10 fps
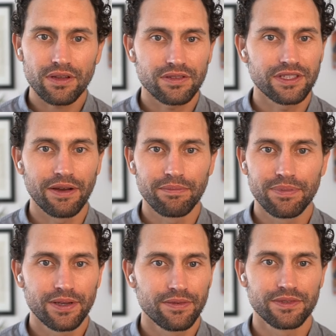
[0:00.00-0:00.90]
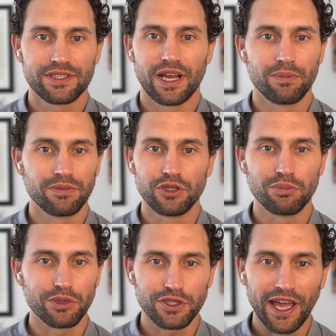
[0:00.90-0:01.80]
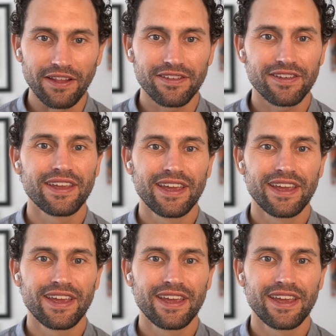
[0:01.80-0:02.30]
sub 2%,